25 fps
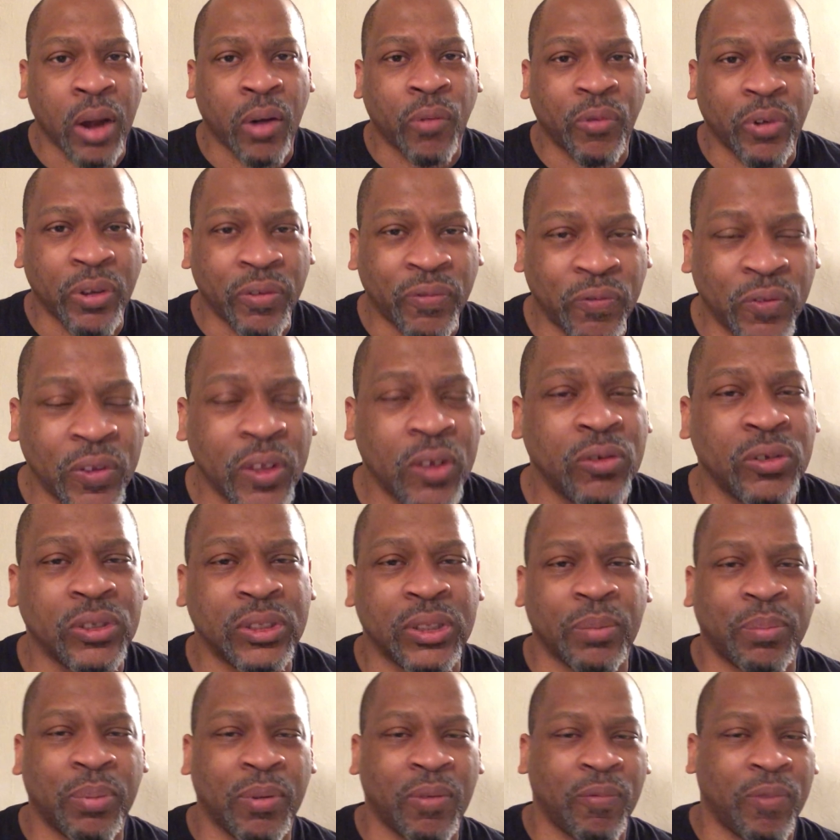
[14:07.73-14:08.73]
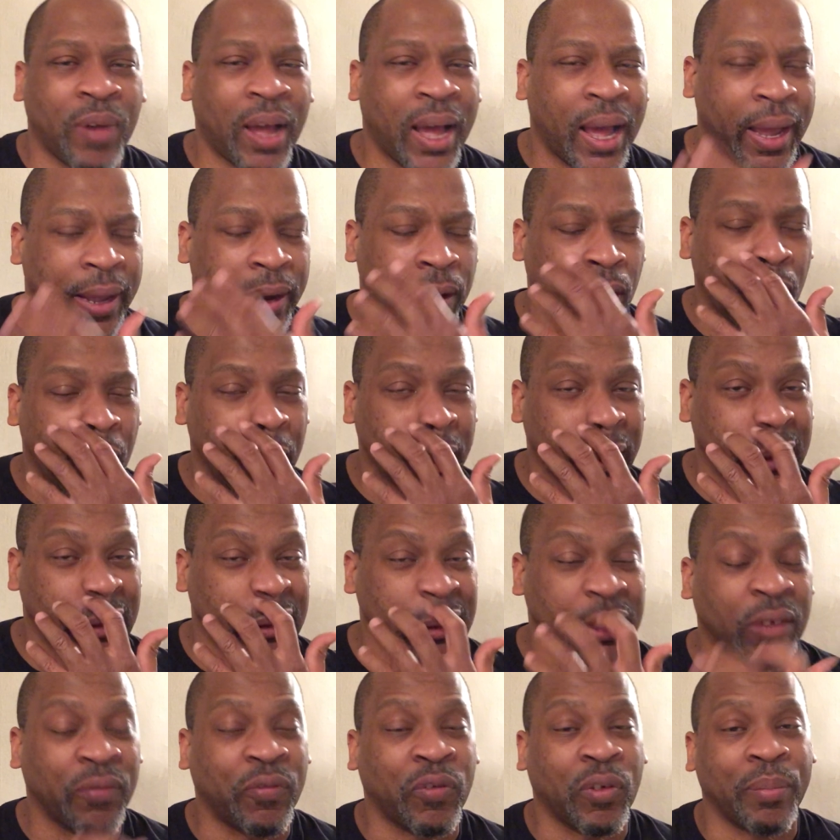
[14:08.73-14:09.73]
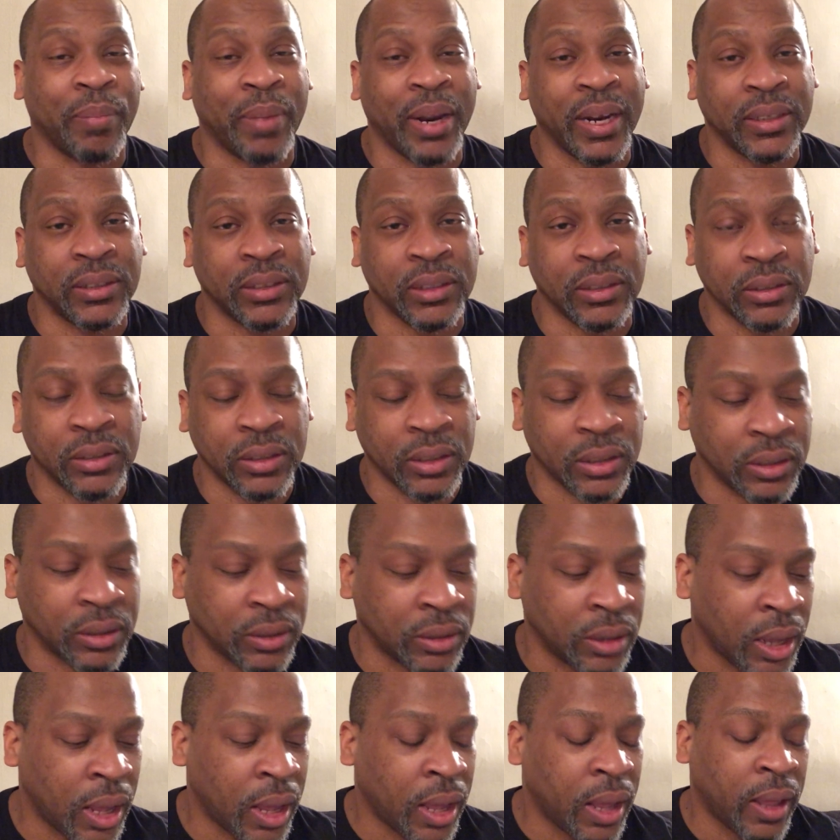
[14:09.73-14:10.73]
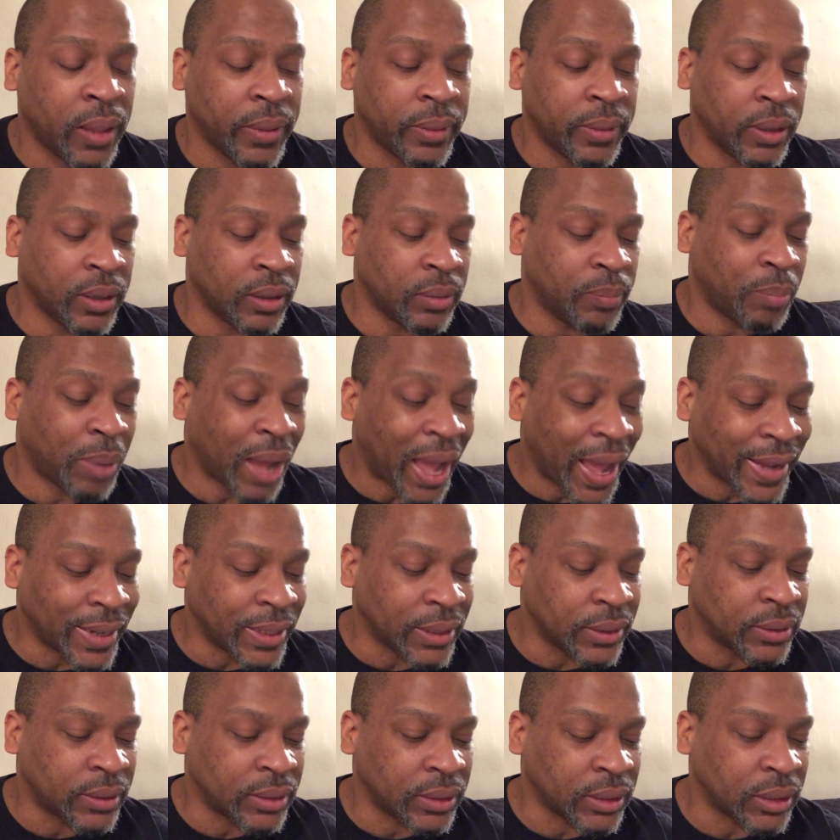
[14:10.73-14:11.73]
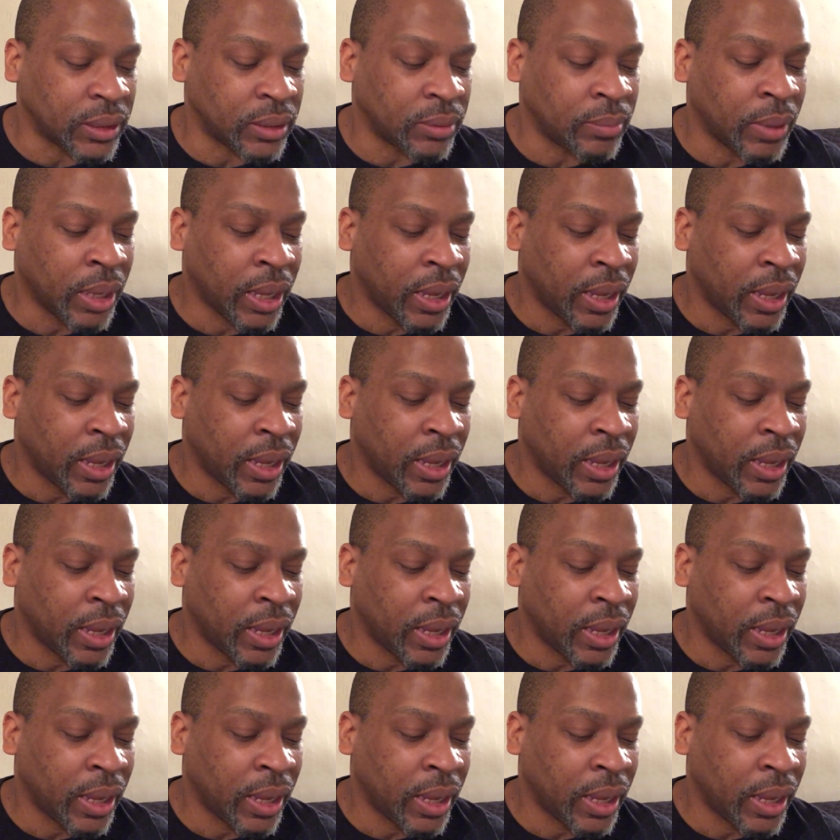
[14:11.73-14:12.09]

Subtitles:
refused to provide all this information to the Biden team.